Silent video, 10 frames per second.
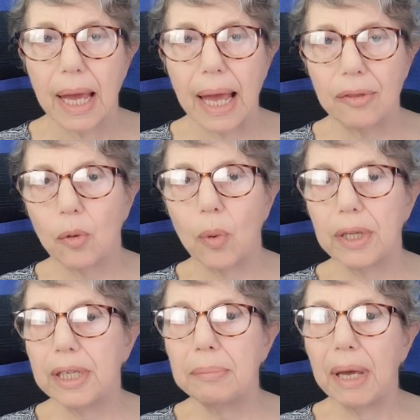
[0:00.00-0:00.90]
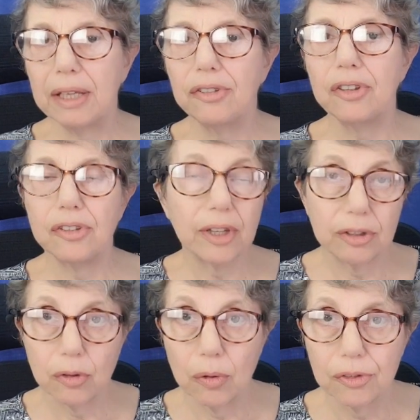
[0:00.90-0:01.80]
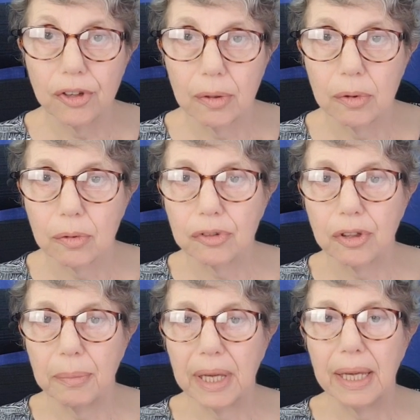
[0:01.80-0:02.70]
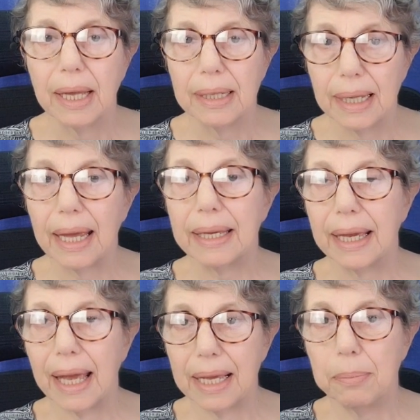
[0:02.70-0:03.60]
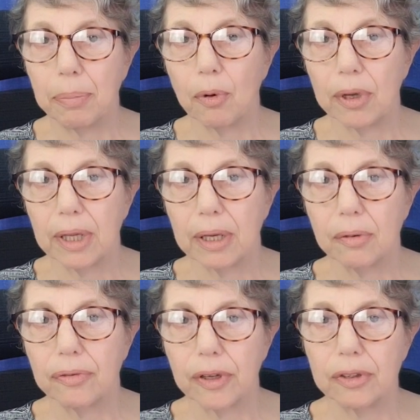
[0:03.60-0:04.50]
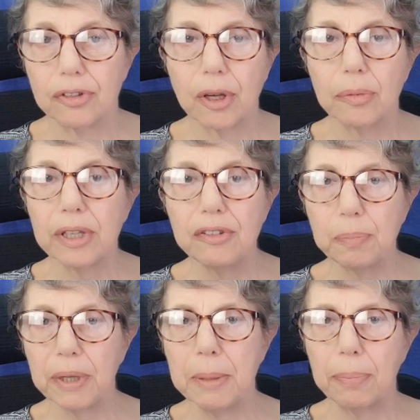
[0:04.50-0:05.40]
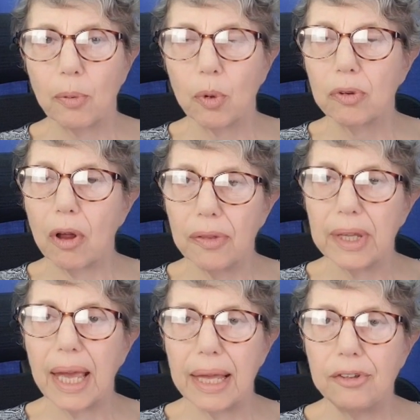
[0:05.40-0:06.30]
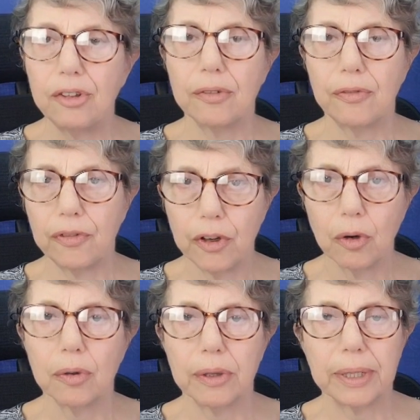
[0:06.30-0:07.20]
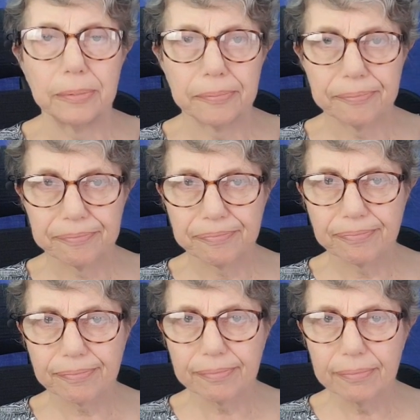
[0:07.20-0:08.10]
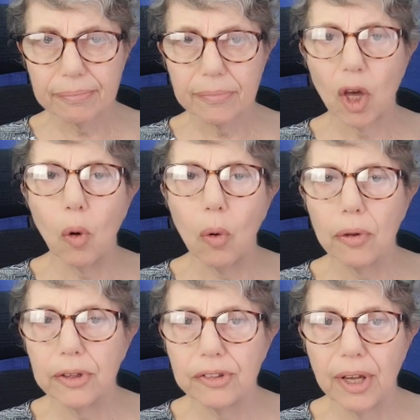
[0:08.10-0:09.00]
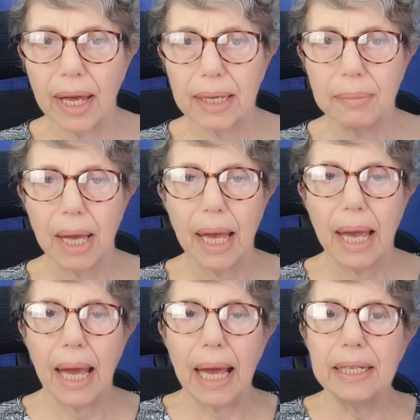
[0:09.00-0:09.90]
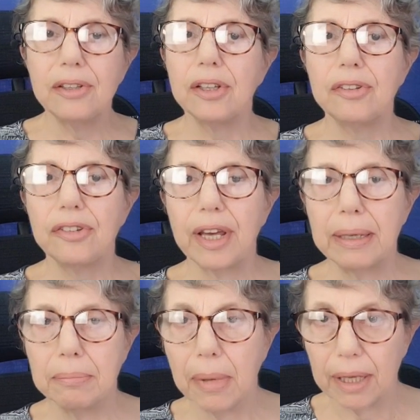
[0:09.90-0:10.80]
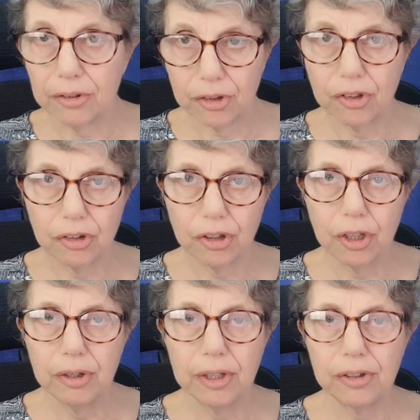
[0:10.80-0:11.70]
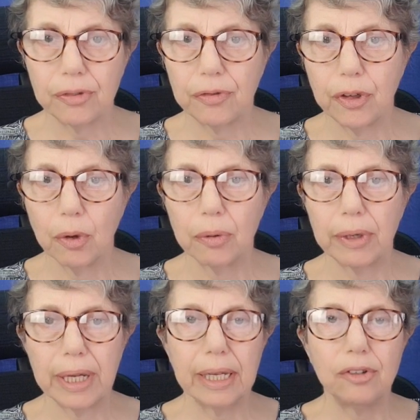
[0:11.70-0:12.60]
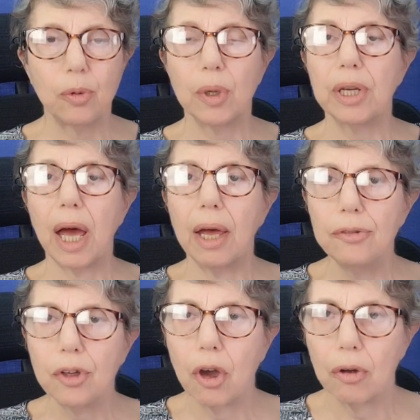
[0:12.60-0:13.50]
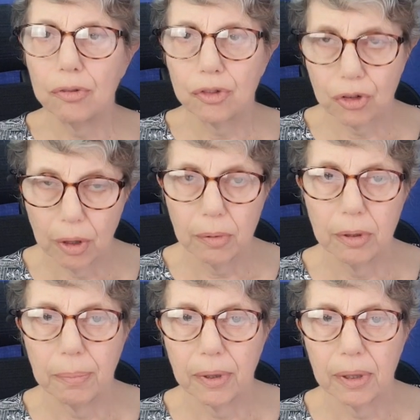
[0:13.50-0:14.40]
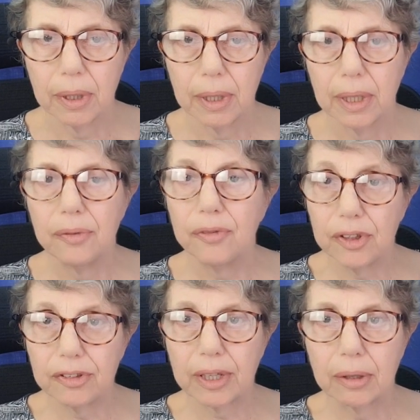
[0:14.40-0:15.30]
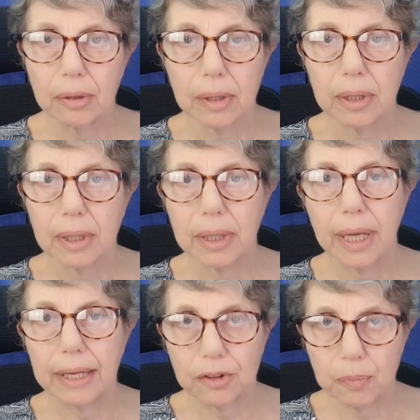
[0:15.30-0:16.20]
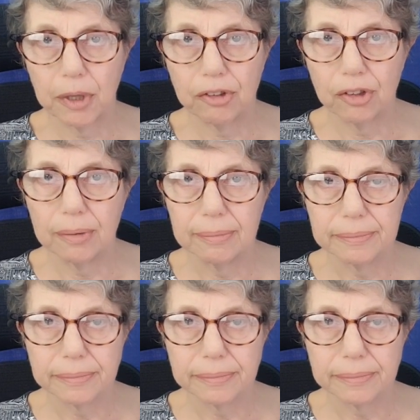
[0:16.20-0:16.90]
And the one in Macy's, that also looked to me like a boil over. So these people were on the edge of fury all the time. And it didn't take much to turn this fury into an uncontrollable physical expression.